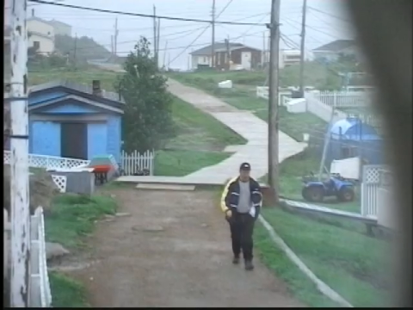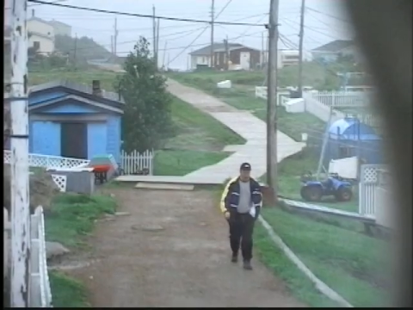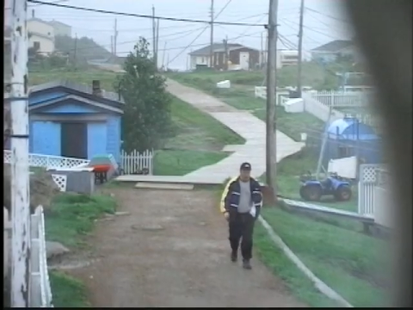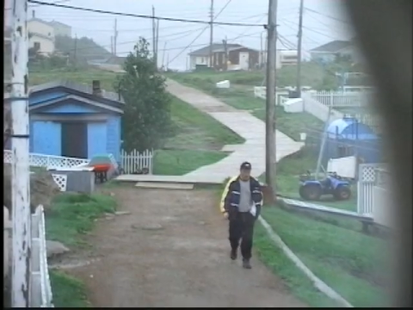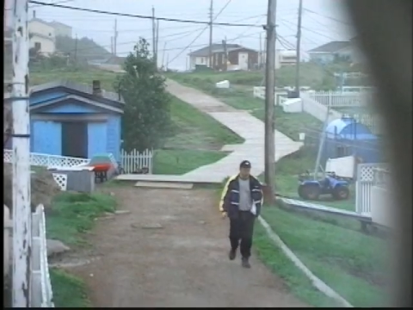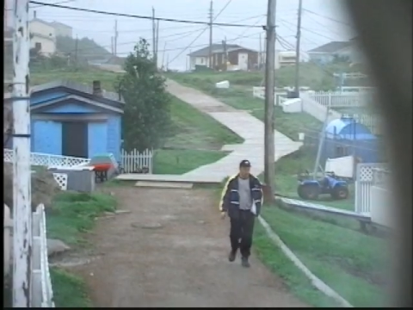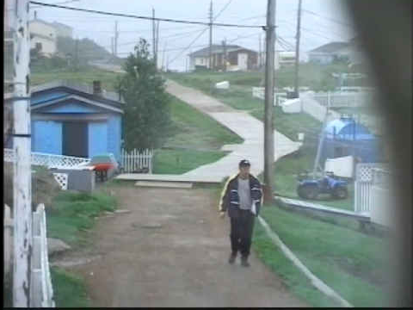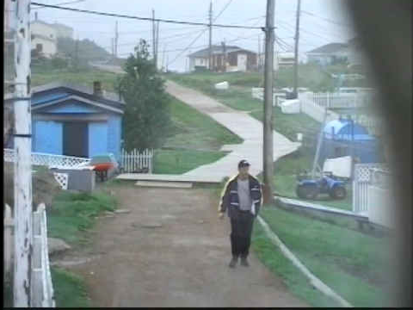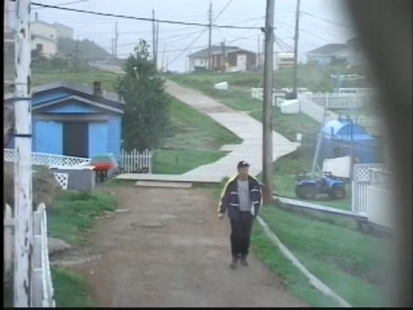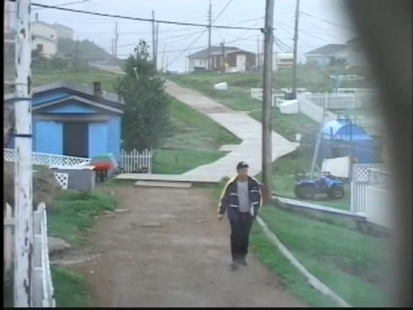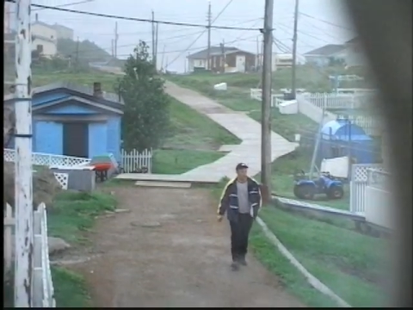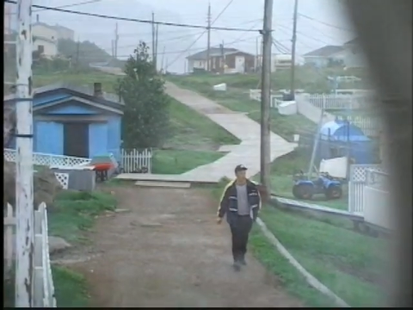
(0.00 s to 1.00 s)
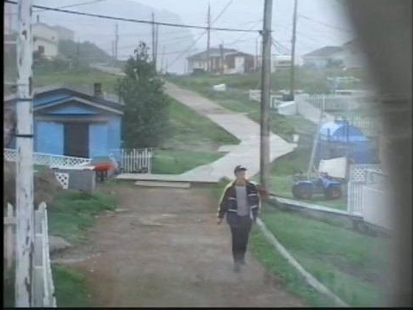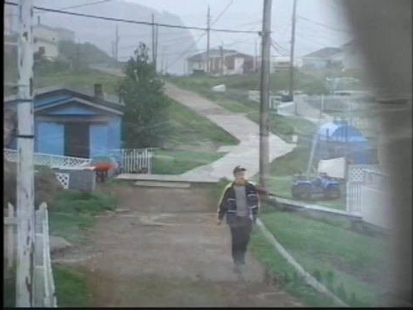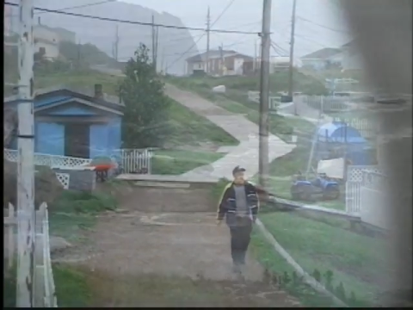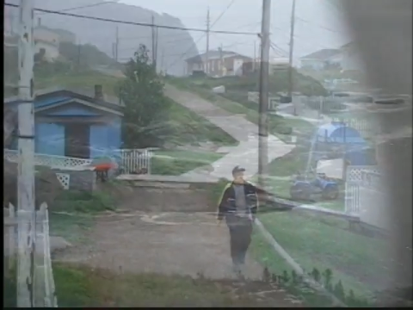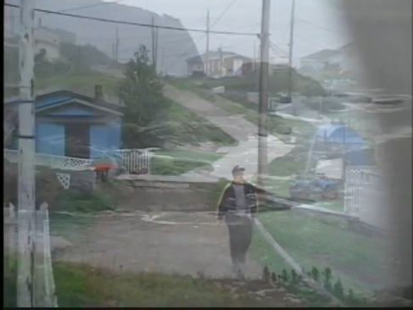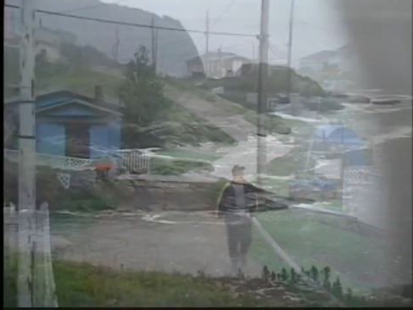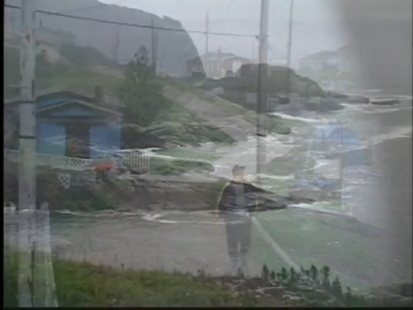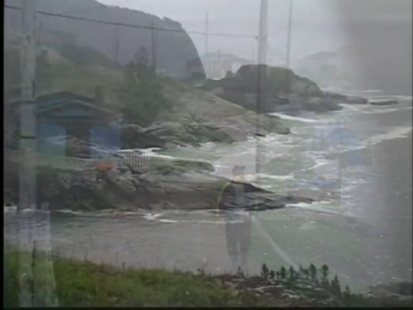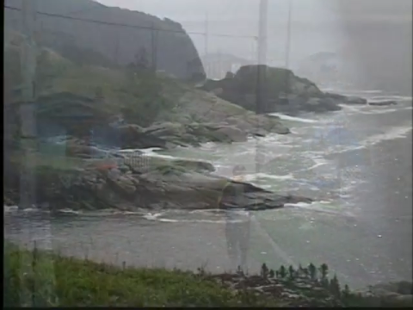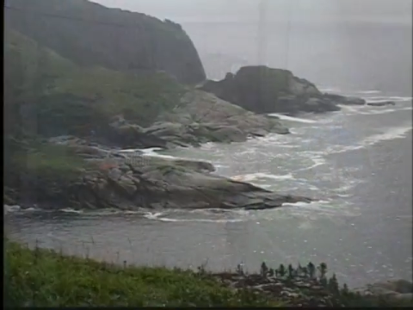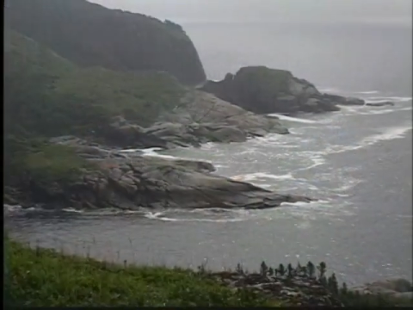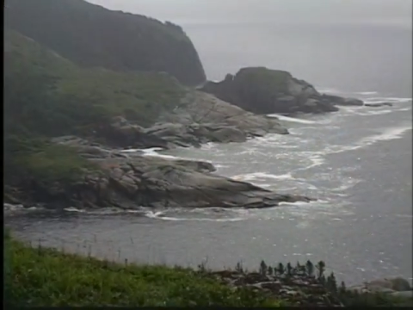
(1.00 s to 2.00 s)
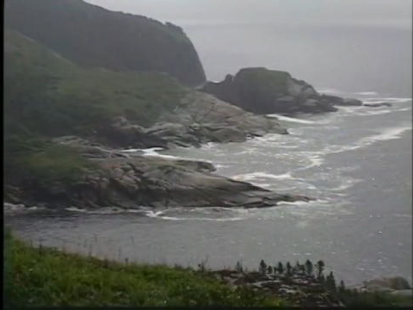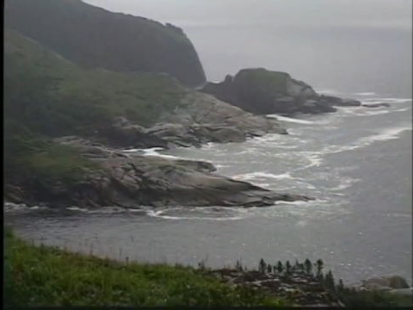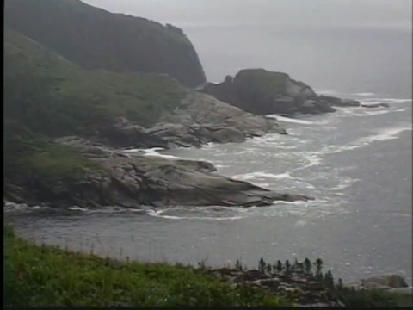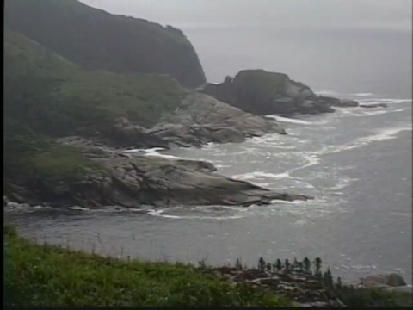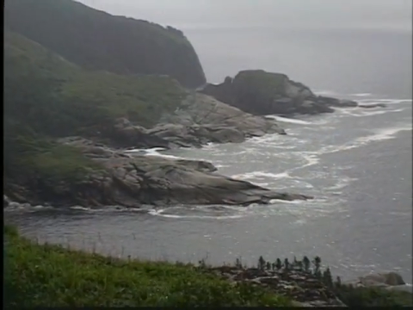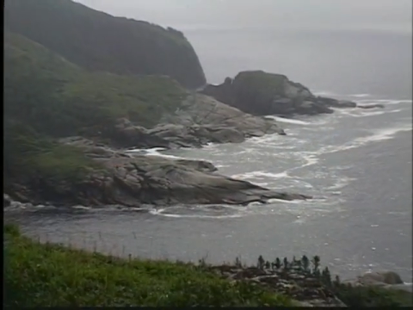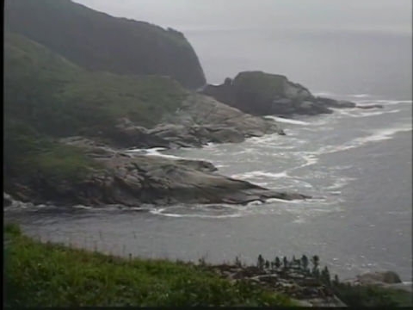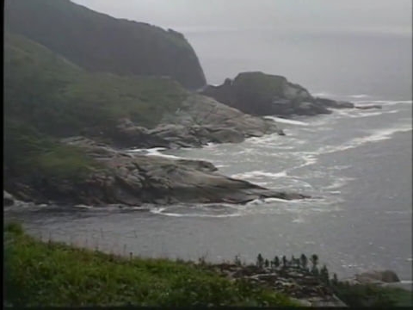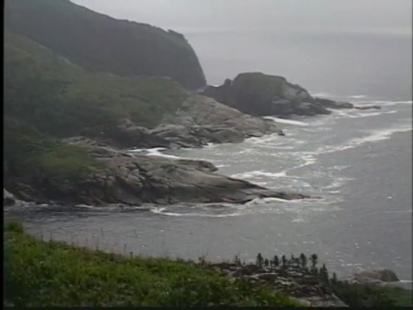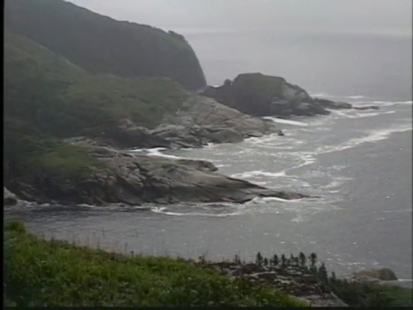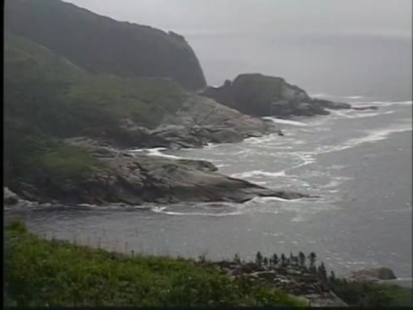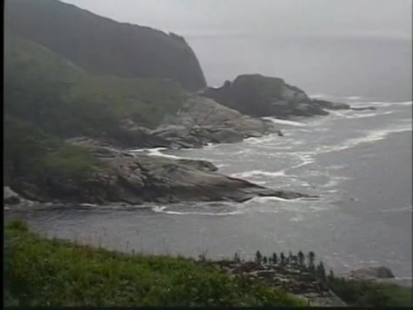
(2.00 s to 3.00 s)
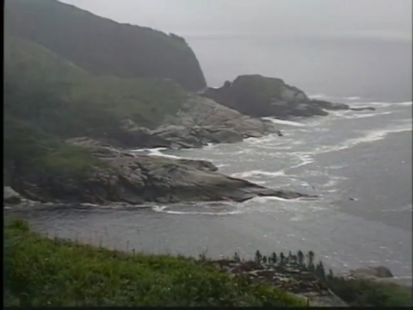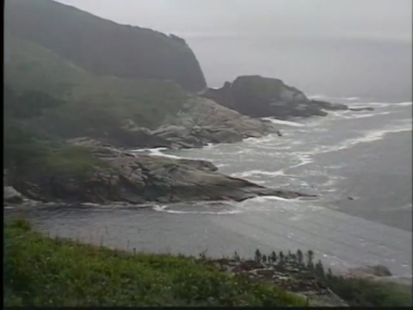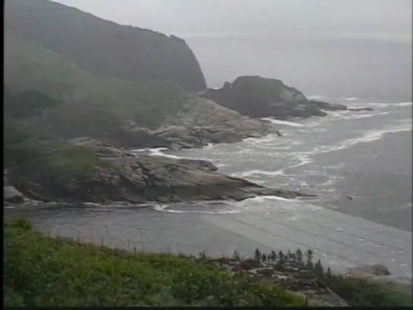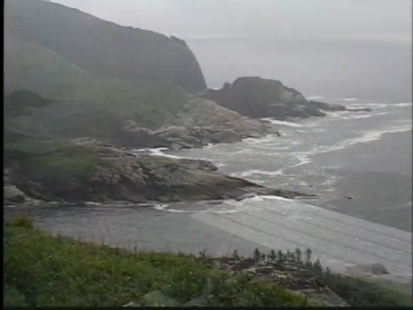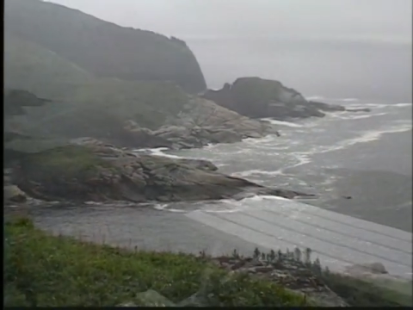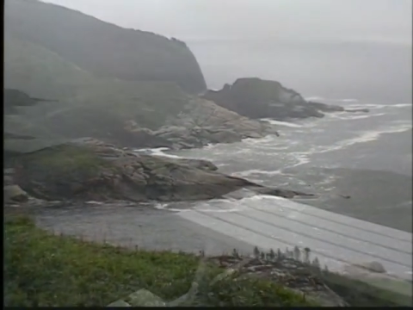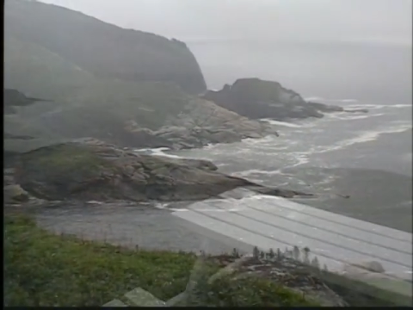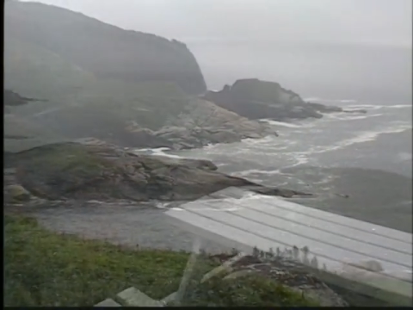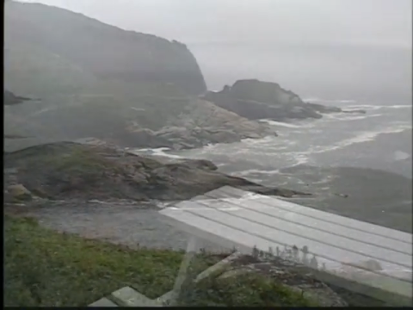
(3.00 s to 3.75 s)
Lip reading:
No face is visible, so there are no lips to read.